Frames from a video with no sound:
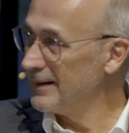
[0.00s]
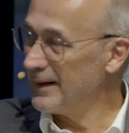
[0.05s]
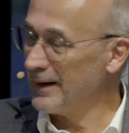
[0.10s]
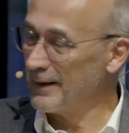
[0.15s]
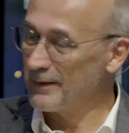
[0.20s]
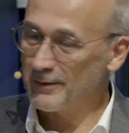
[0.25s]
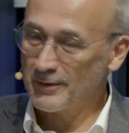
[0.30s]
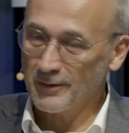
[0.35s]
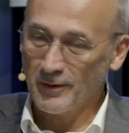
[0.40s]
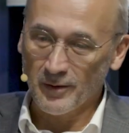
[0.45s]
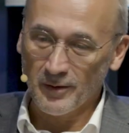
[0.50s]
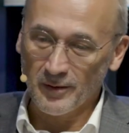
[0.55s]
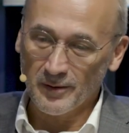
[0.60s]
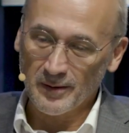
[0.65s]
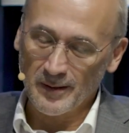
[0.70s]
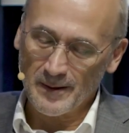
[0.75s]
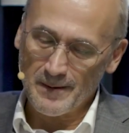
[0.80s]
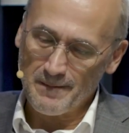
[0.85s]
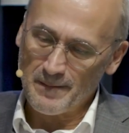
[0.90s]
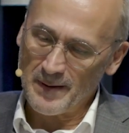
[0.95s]
And so
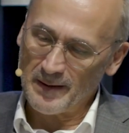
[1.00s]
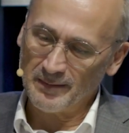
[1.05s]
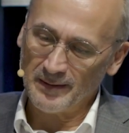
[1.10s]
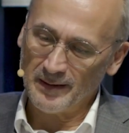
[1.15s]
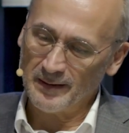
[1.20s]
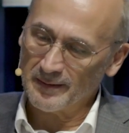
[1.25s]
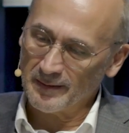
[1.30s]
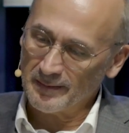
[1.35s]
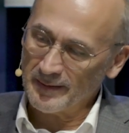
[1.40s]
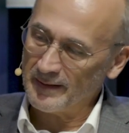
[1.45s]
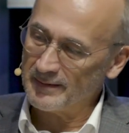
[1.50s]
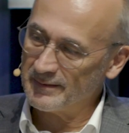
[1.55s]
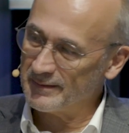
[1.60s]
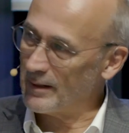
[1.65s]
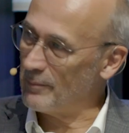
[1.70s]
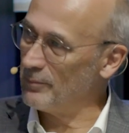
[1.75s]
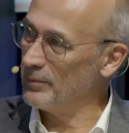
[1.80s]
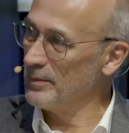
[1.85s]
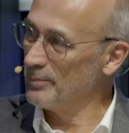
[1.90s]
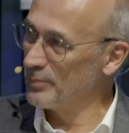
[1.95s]
I think the next
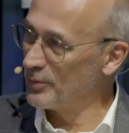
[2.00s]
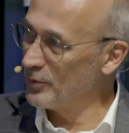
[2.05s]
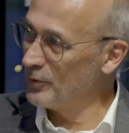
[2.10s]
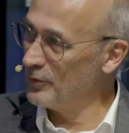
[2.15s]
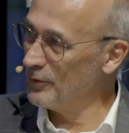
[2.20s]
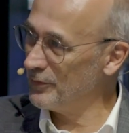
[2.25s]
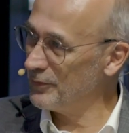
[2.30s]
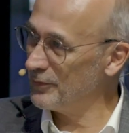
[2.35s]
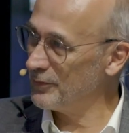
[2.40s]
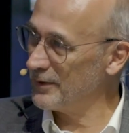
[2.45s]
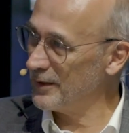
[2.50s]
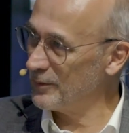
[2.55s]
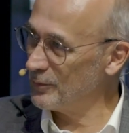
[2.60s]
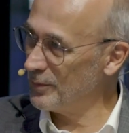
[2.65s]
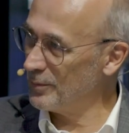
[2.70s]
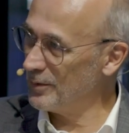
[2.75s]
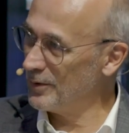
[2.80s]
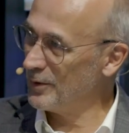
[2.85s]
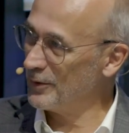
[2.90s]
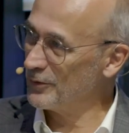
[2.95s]
step will prove that
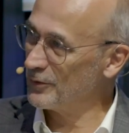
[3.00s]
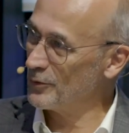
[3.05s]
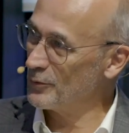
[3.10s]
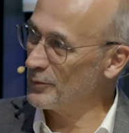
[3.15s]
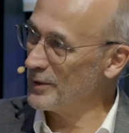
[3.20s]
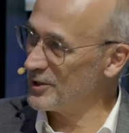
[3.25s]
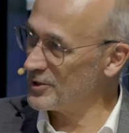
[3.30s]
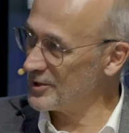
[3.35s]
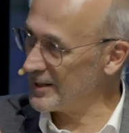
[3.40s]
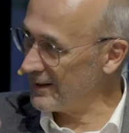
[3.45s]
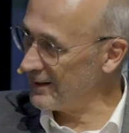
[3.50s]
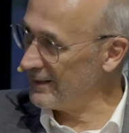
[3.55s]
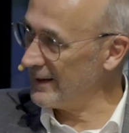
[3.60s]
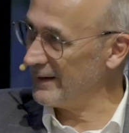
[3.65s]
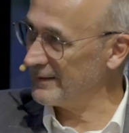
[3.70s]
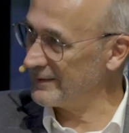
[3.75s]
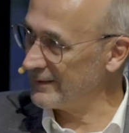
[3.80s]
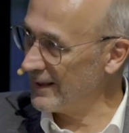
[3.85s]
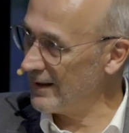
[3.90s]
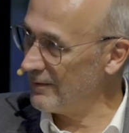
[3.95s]
we will also reach that
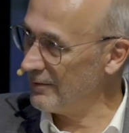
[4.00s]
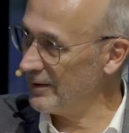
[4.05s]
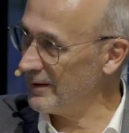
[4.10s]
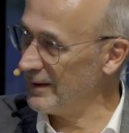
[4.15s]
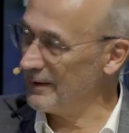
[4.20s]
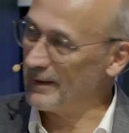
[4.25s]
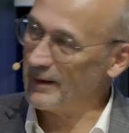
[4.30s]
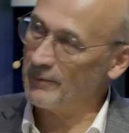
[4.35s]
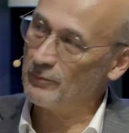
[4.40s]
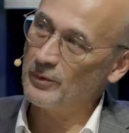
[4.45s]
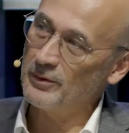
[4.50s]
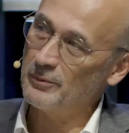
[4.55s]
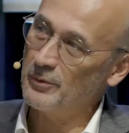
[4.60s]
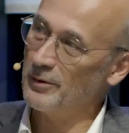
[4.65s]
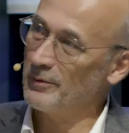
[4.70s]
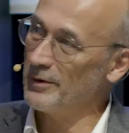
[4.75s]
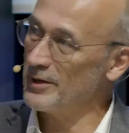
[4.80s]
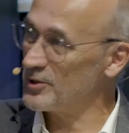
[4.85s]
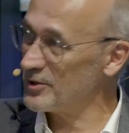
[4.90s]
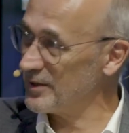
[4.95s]
next level, and then we
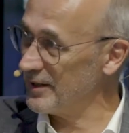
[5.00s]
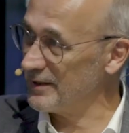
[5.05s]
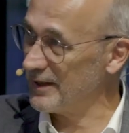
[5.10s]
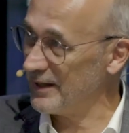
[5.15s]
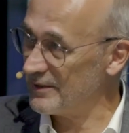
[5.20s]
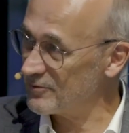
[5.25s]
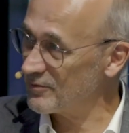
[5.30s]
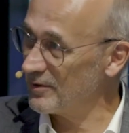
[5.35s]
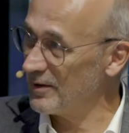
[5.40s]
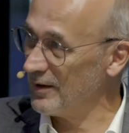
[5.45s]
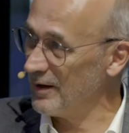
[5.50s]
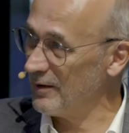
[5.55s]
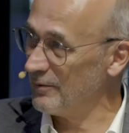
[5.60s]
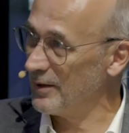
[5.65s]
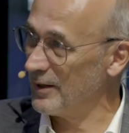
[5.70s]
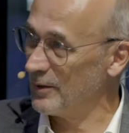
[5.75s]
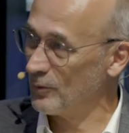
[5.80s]
will reach the industrial level.